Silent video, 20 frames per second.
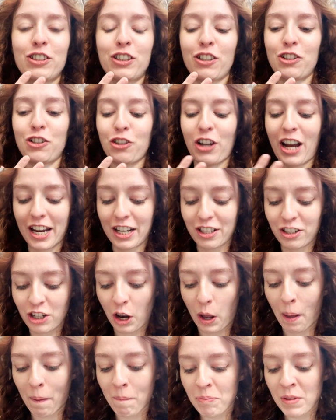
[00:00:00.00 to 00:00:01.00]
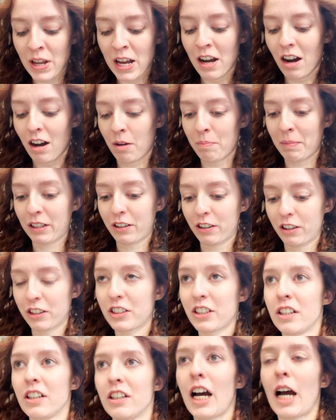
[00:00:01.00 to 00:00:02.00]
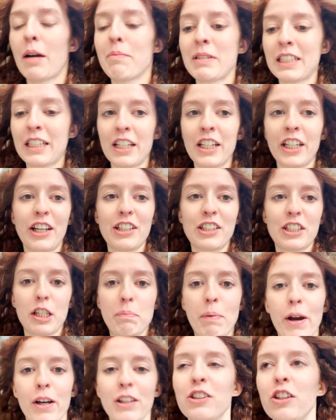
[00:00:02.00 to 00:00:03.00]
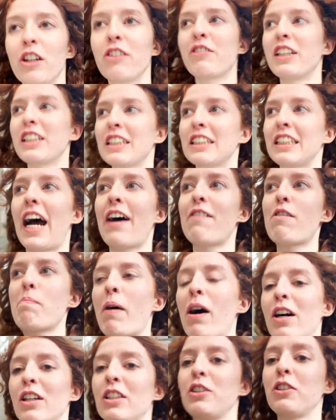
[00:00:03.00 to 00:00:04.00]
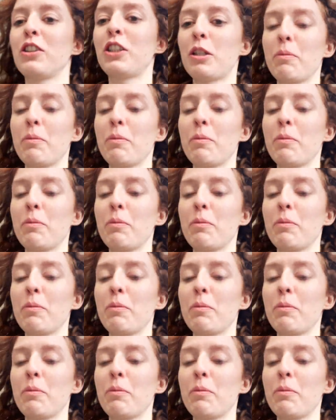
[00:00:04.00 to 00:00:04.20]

Strange. Oh my god. I'm just gonna go to the post office because I have a parcel to